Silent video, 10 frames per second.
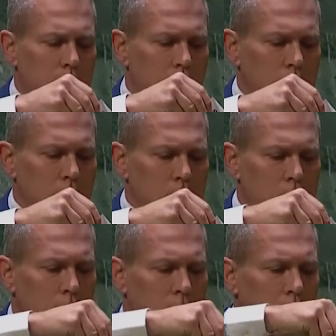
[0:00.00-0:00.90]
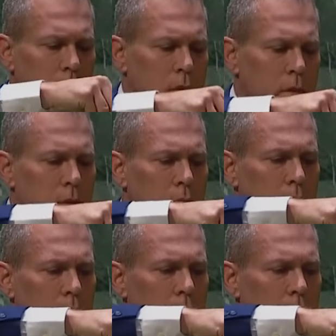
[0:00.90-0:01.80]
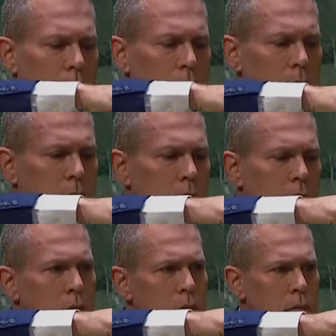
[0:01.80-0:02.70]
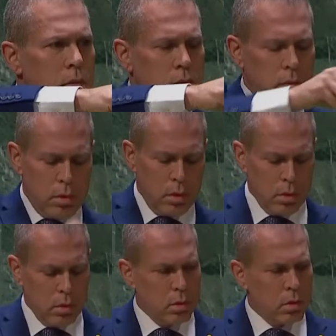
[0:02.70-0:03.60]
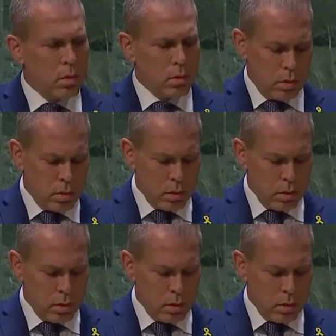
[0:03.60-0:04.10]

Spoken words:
Nothing is said.